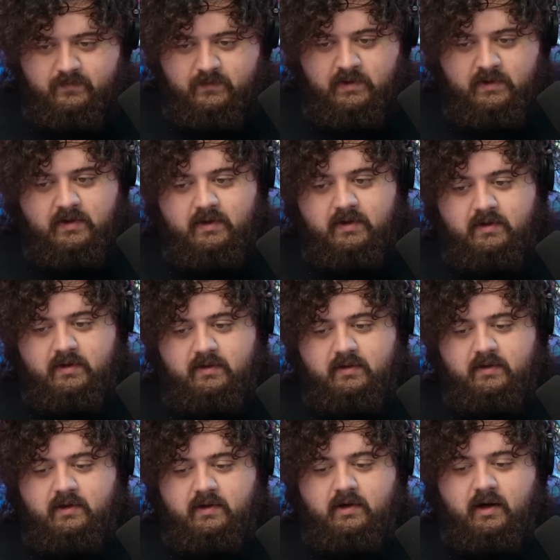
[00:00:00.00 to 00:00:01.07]

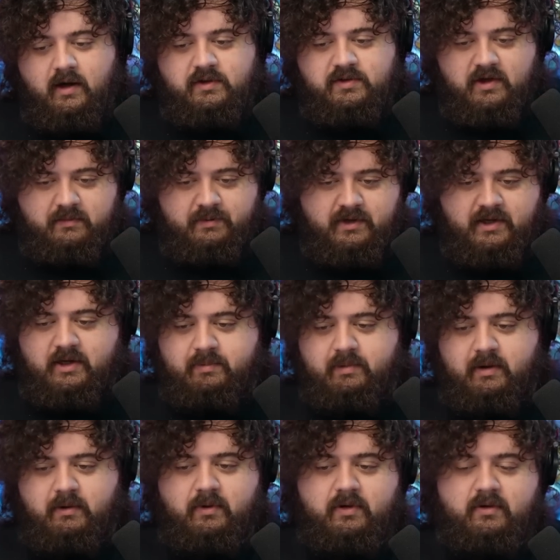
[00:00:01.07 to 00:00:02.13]
All right, gentlemen, now you're
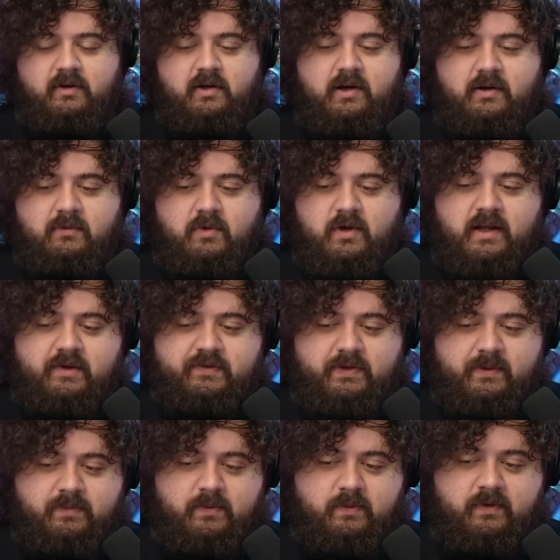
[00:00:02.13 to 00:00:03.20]
probably wondering what else
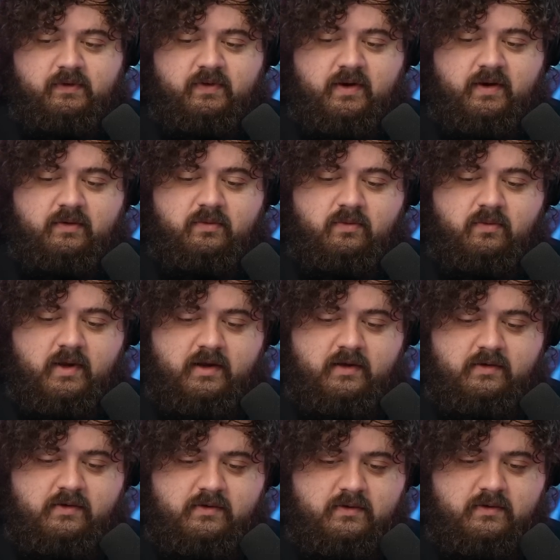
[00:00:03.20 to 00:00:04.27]
I'm going to say.
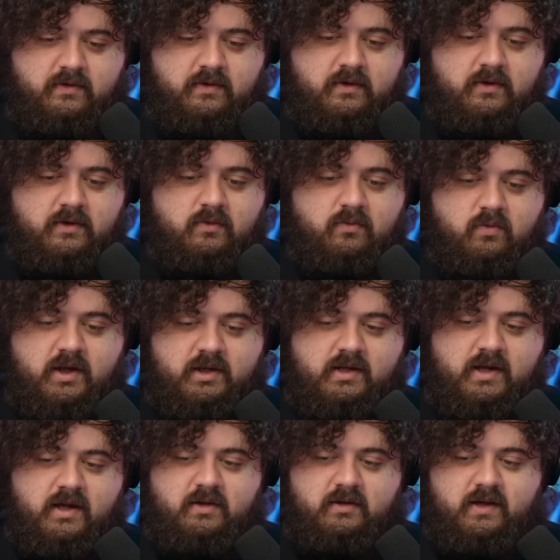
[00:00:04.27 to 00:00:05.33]
Well, what
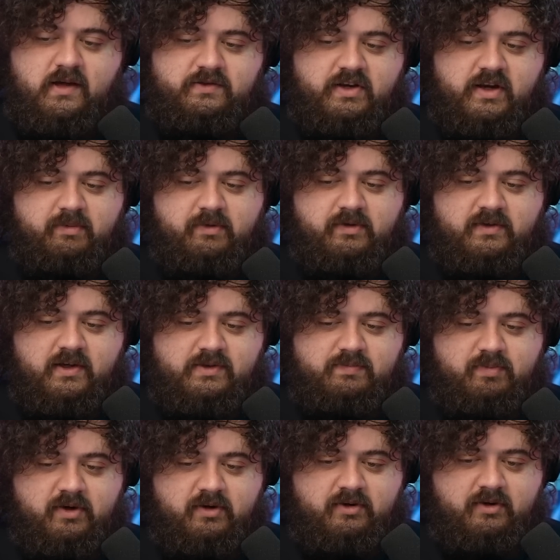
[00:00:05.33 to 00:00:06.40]
color lightsaber does
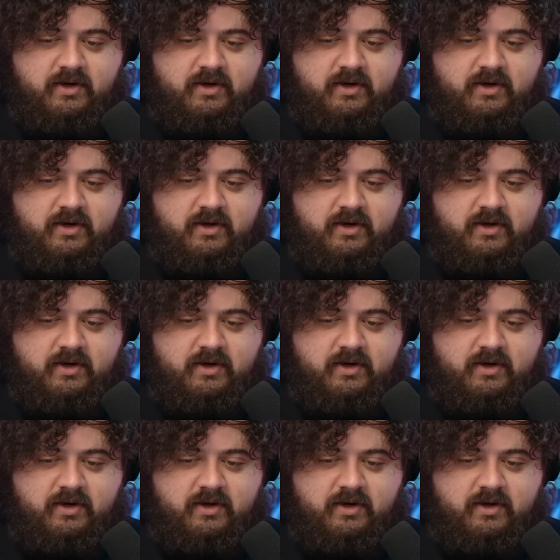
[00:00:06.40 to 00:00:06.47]
Predator